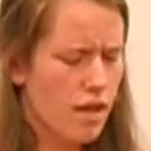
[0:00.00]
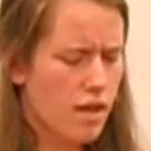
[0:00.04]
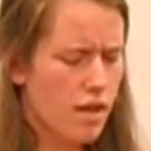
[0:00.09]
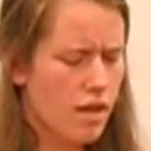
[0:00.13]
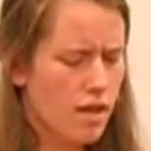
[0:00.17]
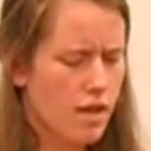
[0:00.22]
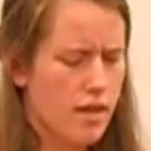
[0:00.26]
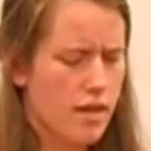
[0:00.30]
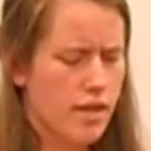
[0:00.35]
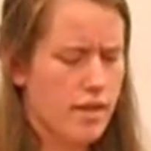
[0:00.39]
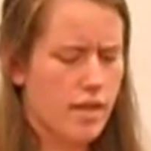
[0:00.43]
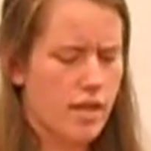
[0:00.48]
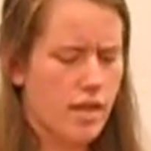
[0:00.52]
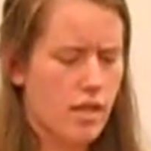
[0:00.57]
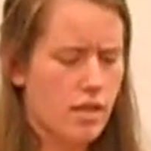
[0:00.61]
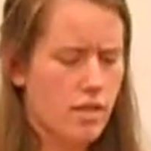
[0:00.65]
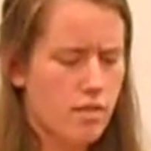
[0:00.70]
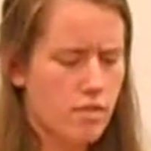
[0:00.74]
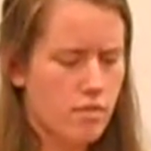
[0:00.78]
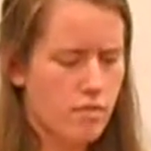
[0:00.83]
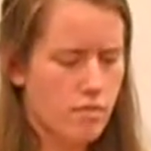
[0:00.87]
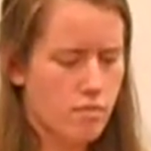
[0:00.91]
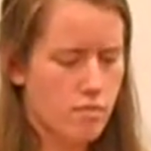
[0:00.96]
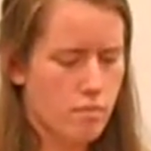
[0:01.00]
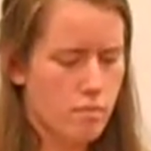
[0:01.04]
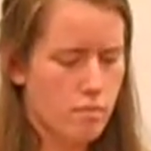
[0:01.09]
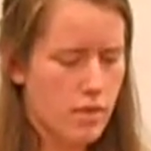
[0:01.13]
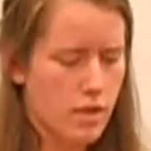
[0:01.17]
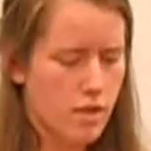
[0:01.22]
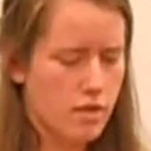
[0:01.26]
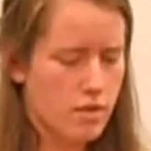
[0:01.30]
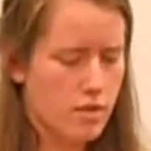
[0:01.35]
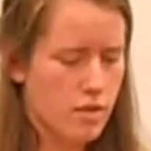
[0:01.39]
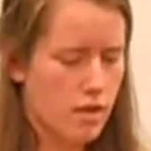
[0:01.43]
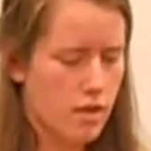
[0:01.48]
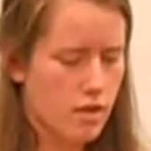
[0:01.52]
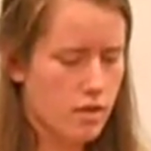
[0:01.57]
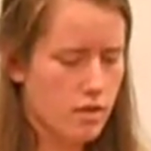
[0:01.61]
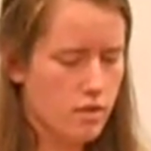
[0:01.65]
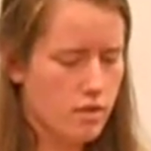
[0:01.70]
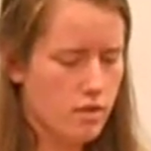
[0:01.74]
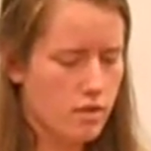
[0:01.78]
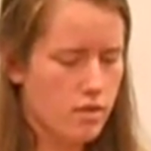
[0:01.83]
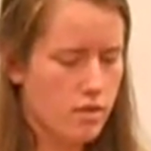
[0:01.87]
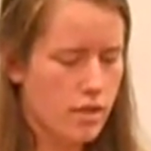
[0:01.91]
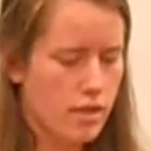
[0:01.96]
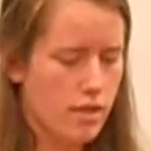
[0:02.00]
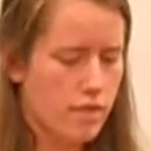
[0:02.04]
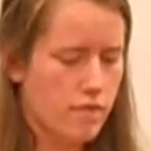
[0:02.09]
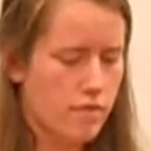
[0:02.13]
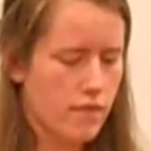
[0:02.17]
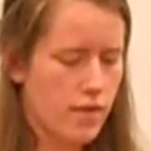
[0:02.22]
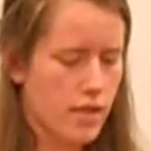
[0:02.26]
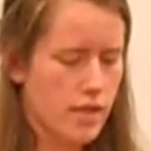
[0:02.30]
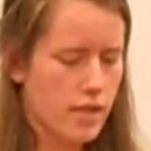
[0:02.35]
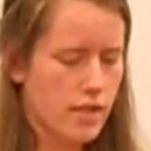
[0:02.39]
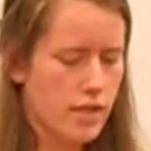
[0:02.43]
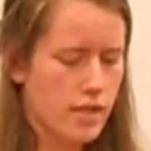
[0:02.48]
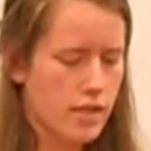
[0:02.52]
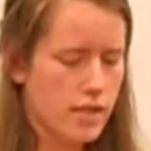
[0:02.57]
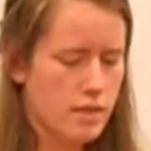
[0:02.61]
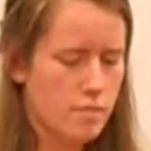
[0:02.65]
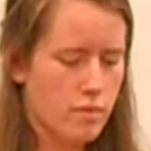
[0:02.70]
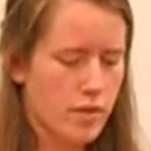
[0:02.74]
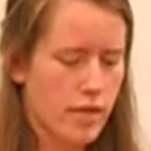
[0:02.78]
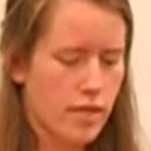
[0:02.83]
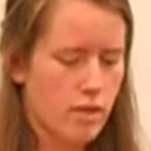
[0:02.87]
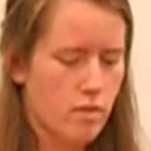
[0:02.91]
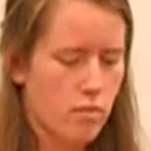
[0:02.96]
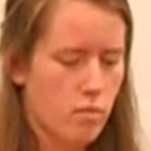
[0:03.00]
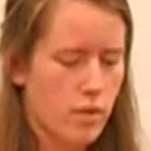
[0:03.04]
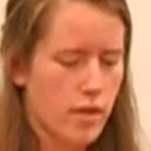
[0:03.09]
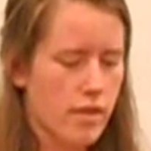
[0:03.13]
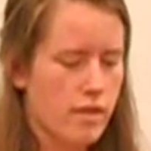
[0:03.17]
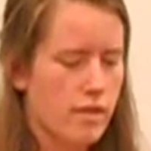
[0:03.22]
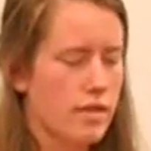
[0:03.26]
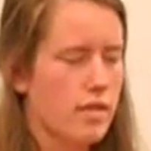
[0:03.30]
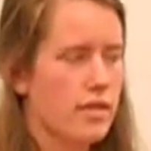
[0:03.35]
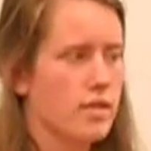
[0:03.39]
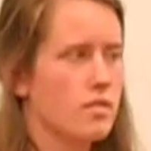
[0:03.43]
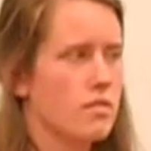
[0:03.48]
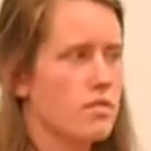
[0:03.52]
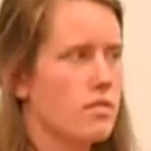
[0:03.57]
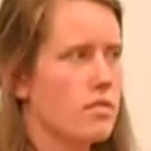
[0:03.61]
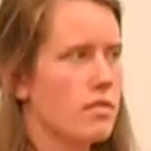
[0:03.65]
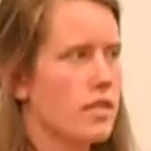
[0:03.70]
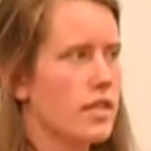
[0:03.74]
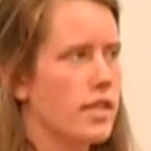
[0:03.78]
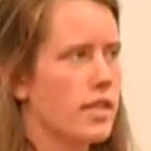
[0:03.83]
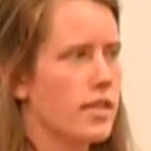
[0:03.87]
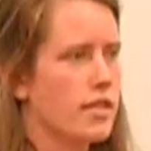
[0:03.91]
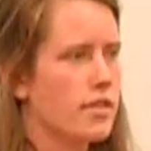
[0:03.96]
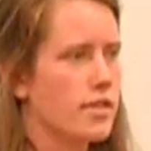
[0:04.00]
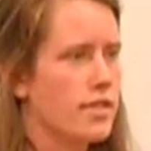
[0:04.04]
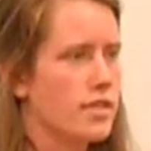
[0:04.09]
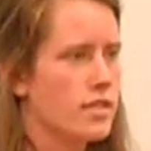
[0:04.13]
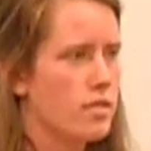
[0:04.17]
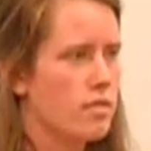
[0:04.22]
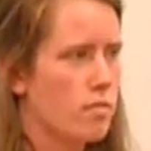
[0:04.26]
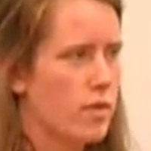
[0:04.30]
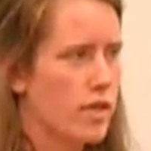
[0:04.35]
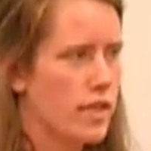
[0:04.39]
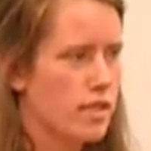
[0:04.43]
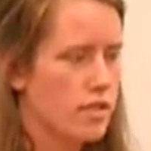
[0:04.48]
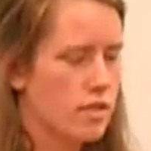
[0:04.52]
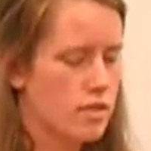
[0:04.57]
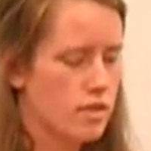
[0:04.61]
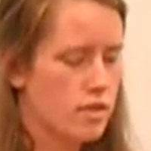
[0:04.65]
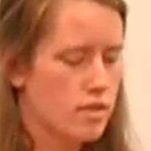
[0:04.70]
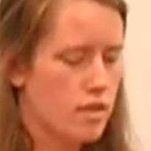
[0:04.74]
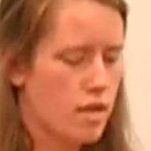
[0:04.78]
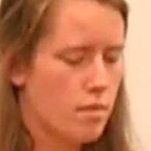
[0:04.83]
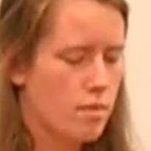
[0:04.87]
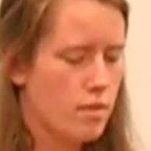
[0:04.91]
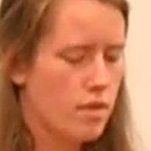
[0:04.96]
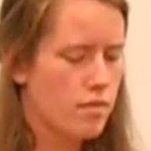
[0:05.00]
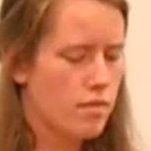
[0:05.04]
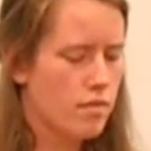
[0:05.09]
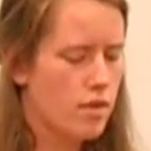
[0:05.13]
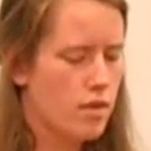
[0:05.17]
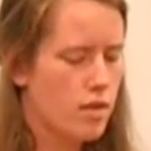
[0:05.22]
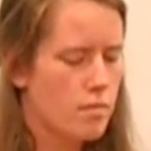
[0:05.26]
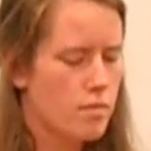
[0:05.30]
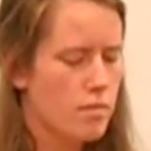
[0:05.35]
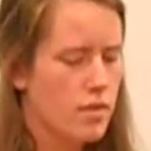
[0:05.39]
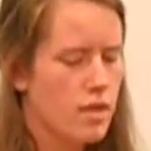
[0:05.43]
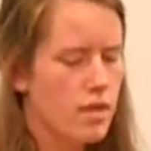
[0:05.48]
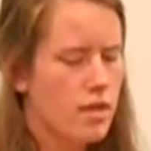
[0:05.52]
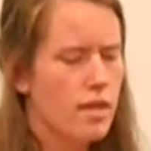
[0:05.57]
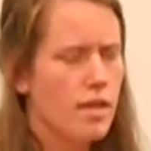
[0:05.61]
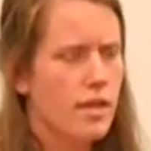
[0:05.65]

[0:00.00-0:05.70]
At the end of Miller's article, he finally explained where this increase in wages is coming from.